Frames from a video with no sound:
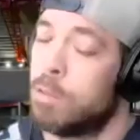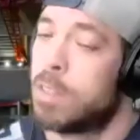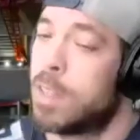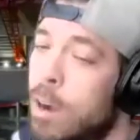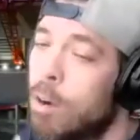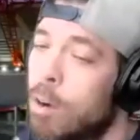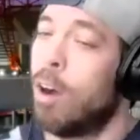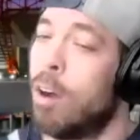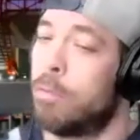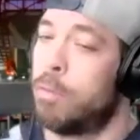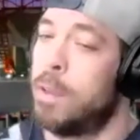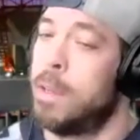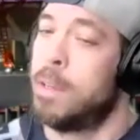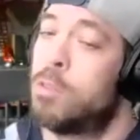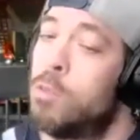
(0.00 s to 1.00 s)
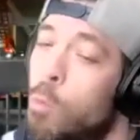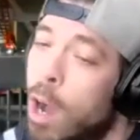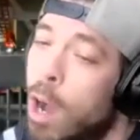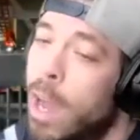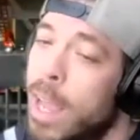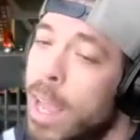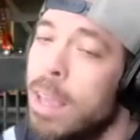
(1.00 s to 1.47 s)
their offense.
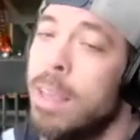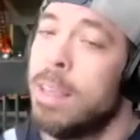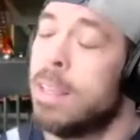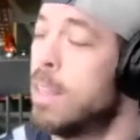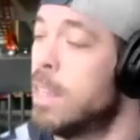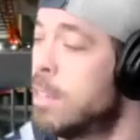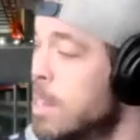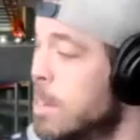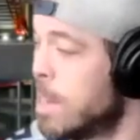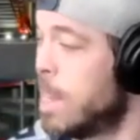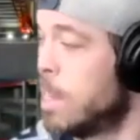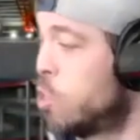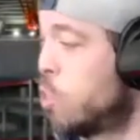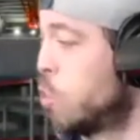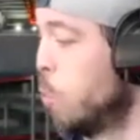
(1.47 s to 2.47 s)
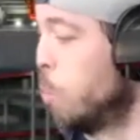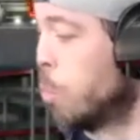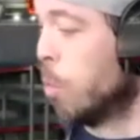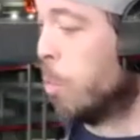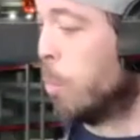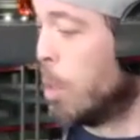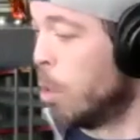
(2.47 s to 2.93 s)
Why? This is a Super
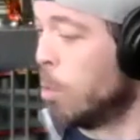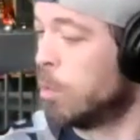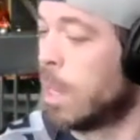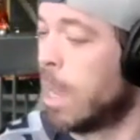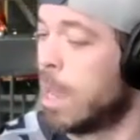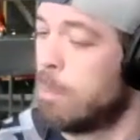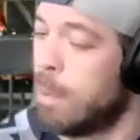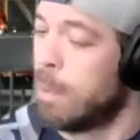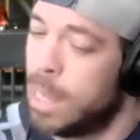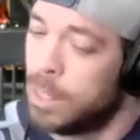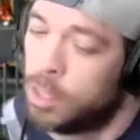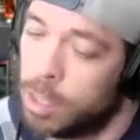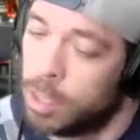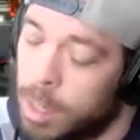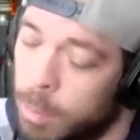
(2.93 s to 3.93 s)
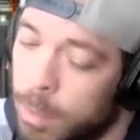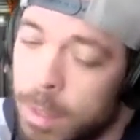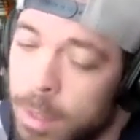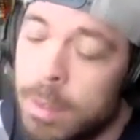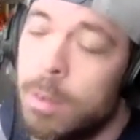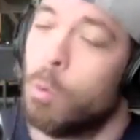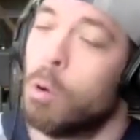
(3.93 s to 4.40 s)
Bowl type matchup.
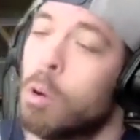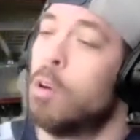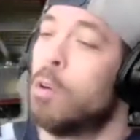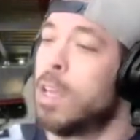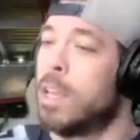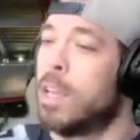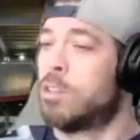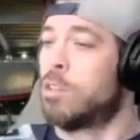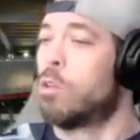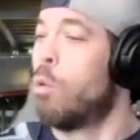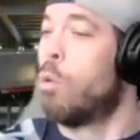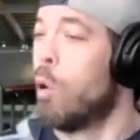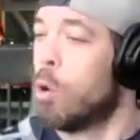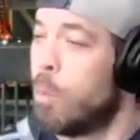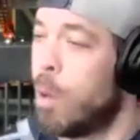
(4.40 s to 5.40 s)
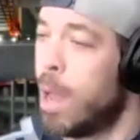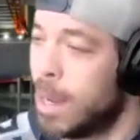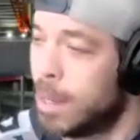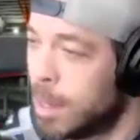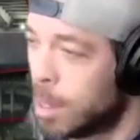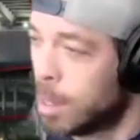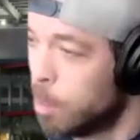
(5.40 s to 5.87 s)
We're going against a quarterback
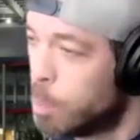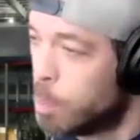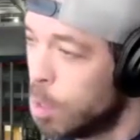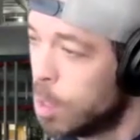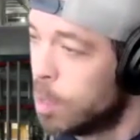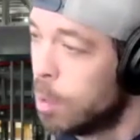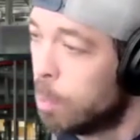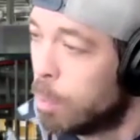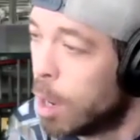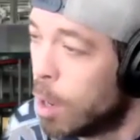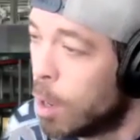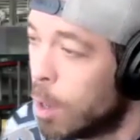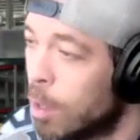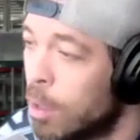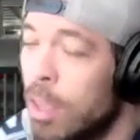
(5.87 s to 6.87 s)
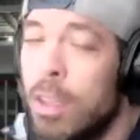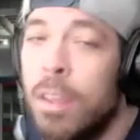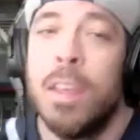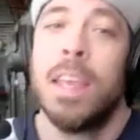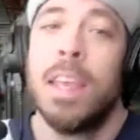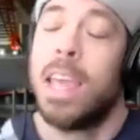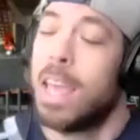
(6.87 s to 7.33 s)
that can put the ball
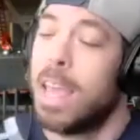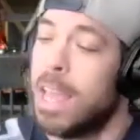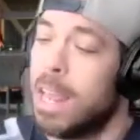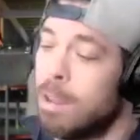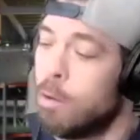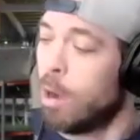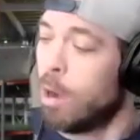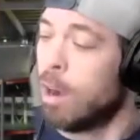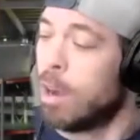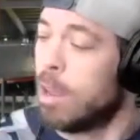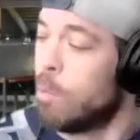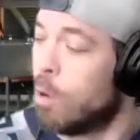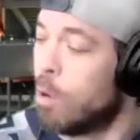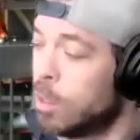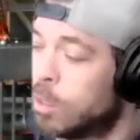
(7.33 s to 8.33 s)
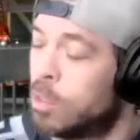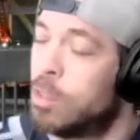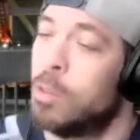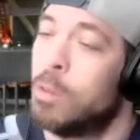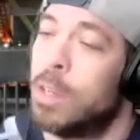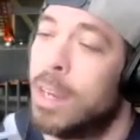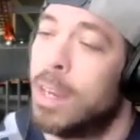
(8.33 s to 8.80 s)
anywhere he wants
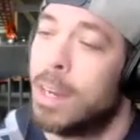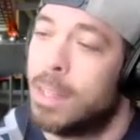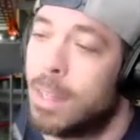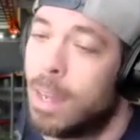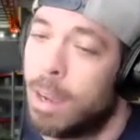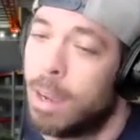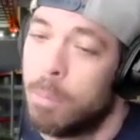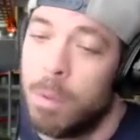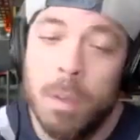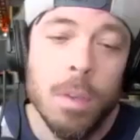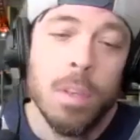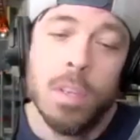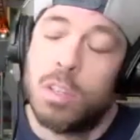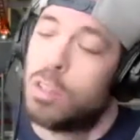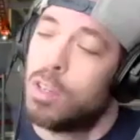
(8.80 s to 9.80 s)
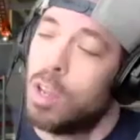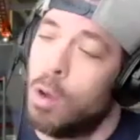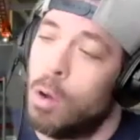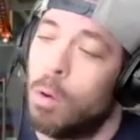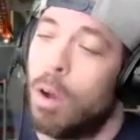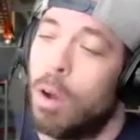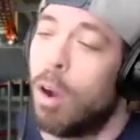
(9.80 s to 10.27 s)
to at any time.
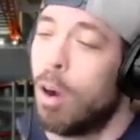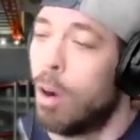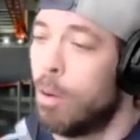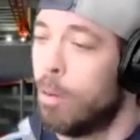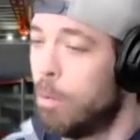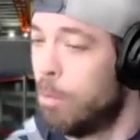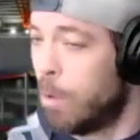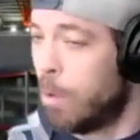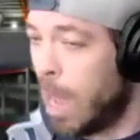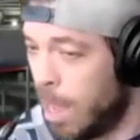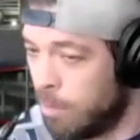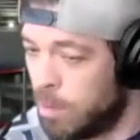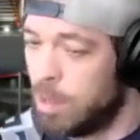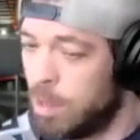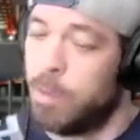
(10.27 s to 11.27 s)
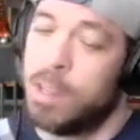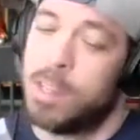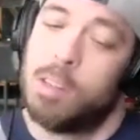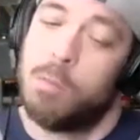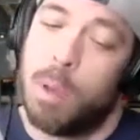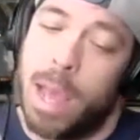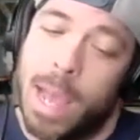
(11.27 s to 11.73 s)
So our 5
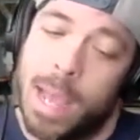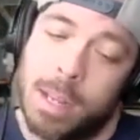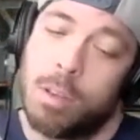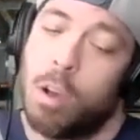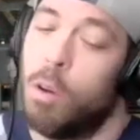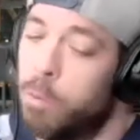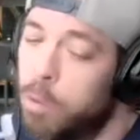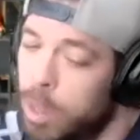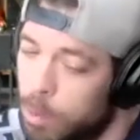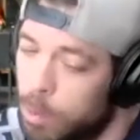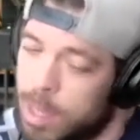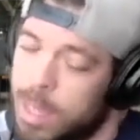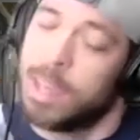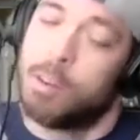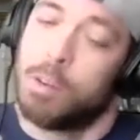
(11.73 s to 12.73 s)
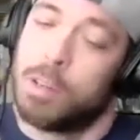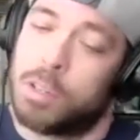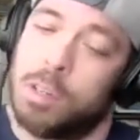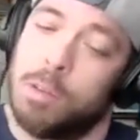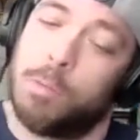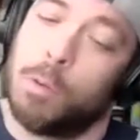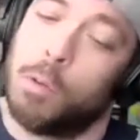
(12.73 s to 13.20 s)
defensive backs, hopefully we get
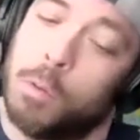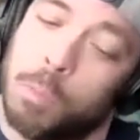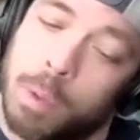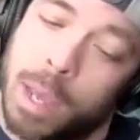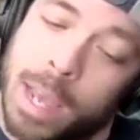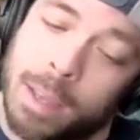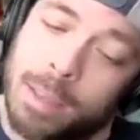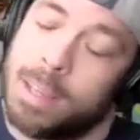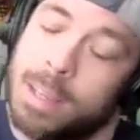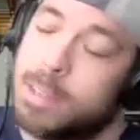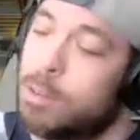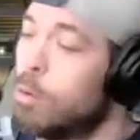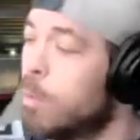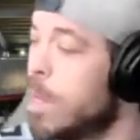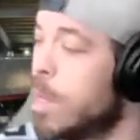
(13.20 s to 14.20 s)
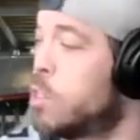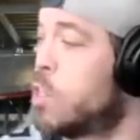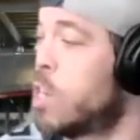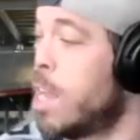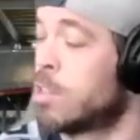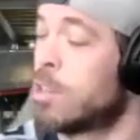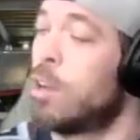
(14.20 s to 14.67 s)
Christian Fulton back. It's going to be
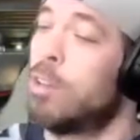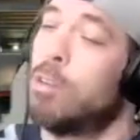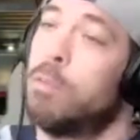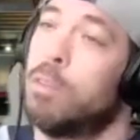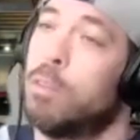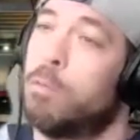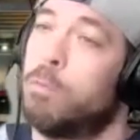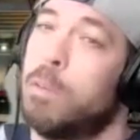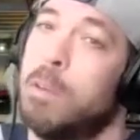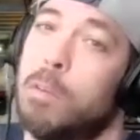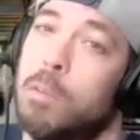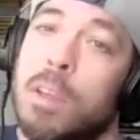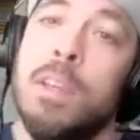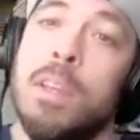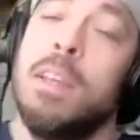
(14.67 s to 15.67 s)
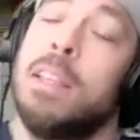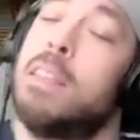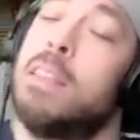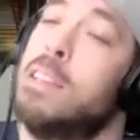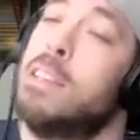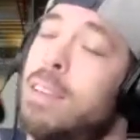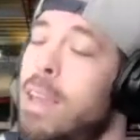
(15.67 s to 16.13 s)
chess all over the field.
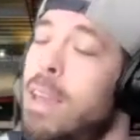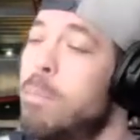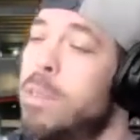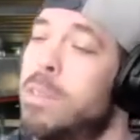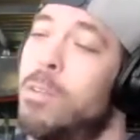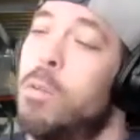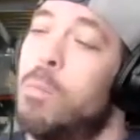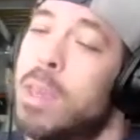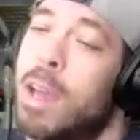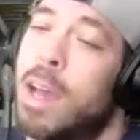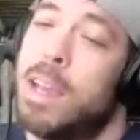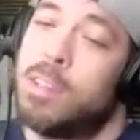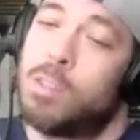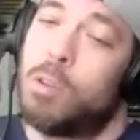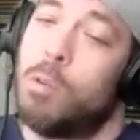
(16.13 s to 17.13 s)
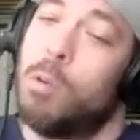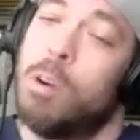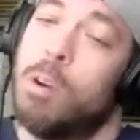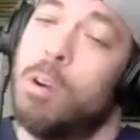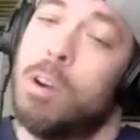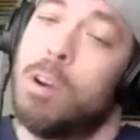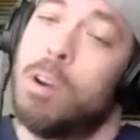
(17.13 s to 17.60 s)
This game is going to be high scoring.
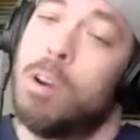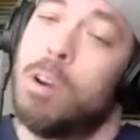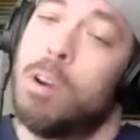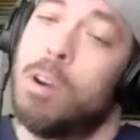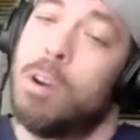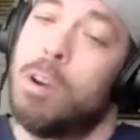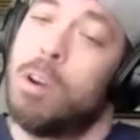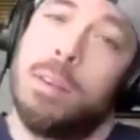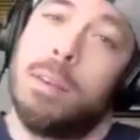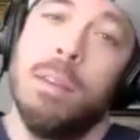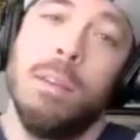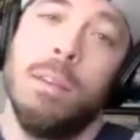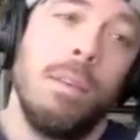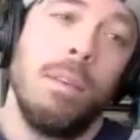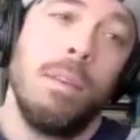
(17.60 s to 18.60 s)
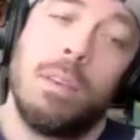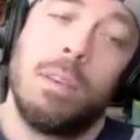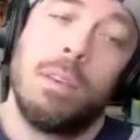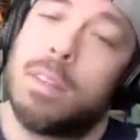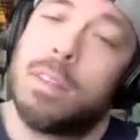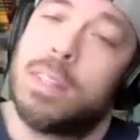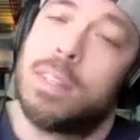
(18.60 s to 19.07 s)
I'm picking
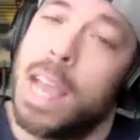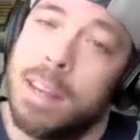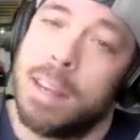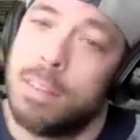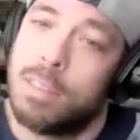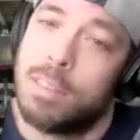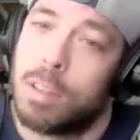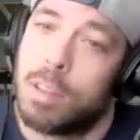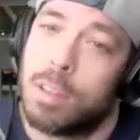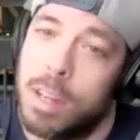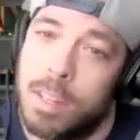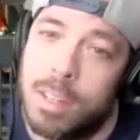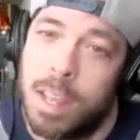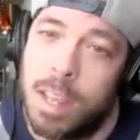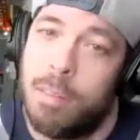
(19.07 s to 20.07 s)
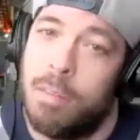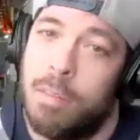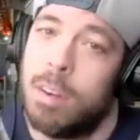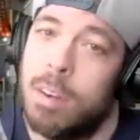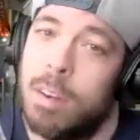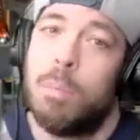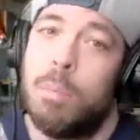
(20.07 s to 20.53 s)
Titans
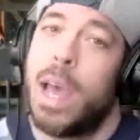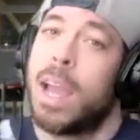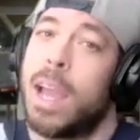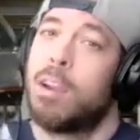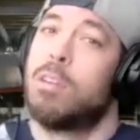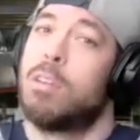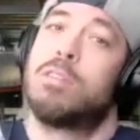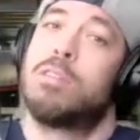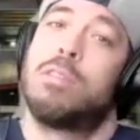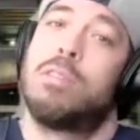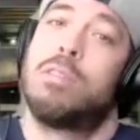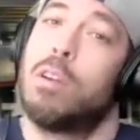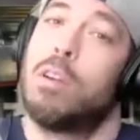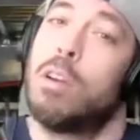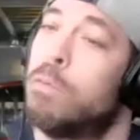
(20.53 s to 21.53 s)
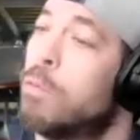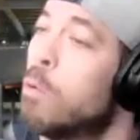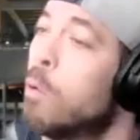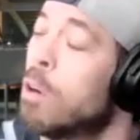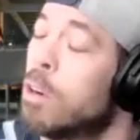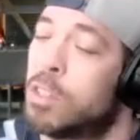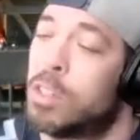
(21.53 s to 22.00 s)
37, Packers
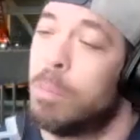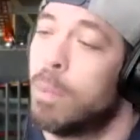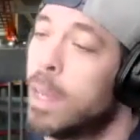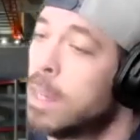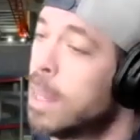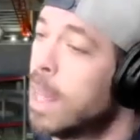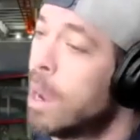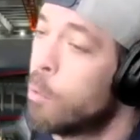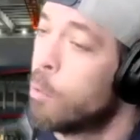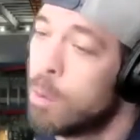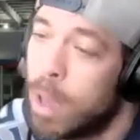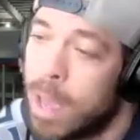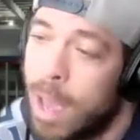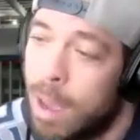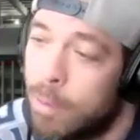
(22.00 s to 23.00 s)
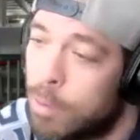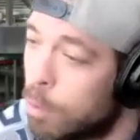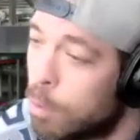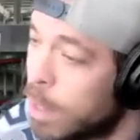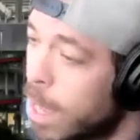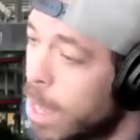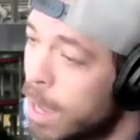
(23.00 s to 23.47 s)
34, something like that. We may have
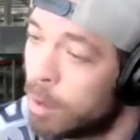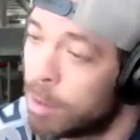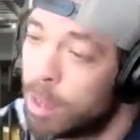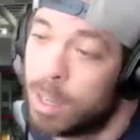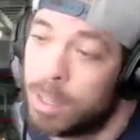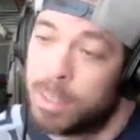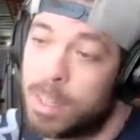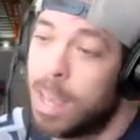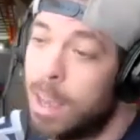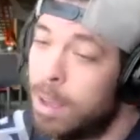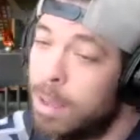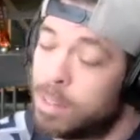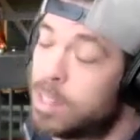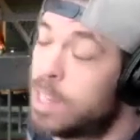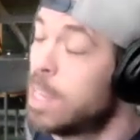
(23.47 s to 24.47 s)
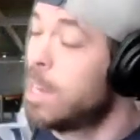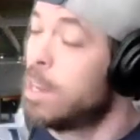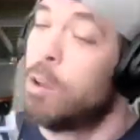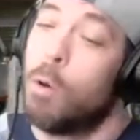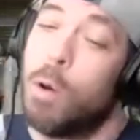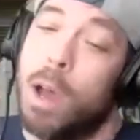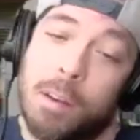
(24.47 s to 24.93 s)
to rely on Goski
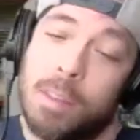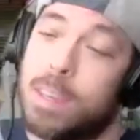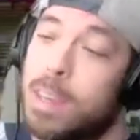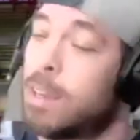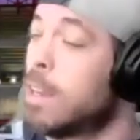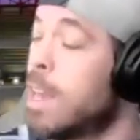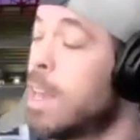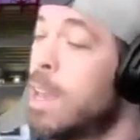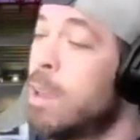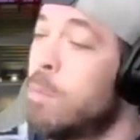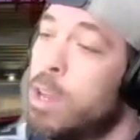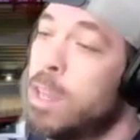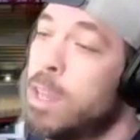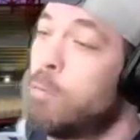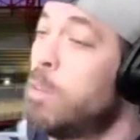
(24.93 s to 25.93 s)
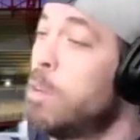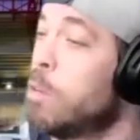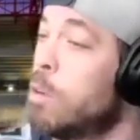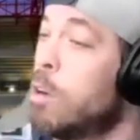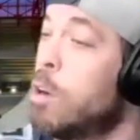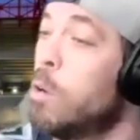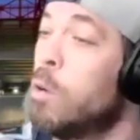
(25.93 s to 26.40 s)
to go out and kick a game-winning
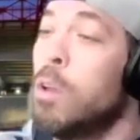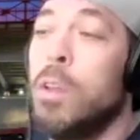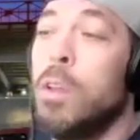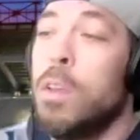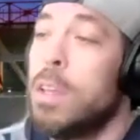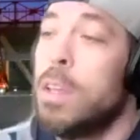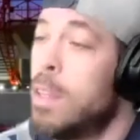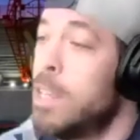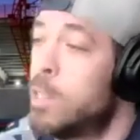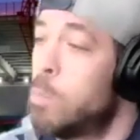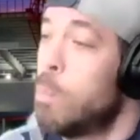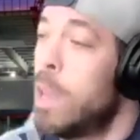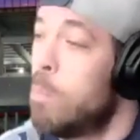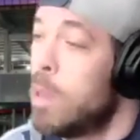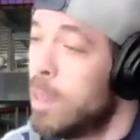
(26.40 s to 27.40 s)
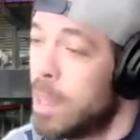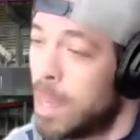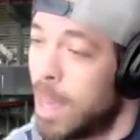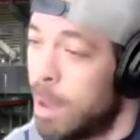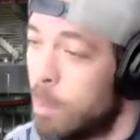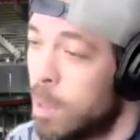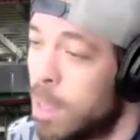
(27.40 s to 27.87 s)
field goal. This may be the
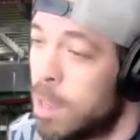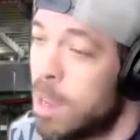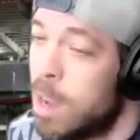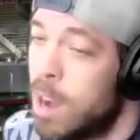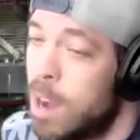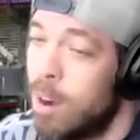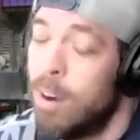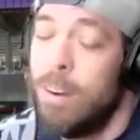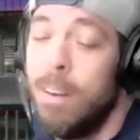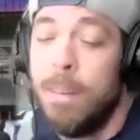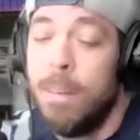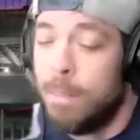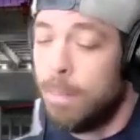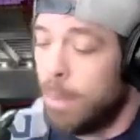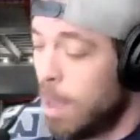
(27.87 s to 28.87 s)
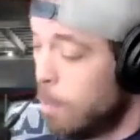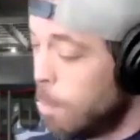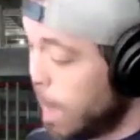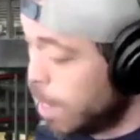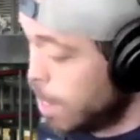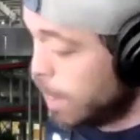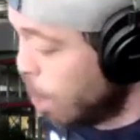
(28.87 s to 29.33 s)
game of the year. It
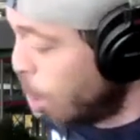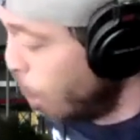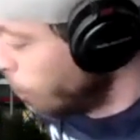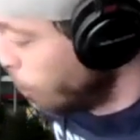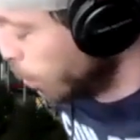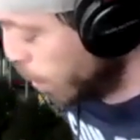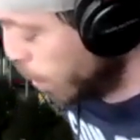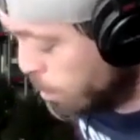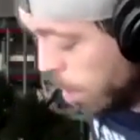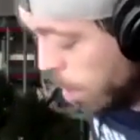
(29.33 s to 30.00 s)
may hopefully be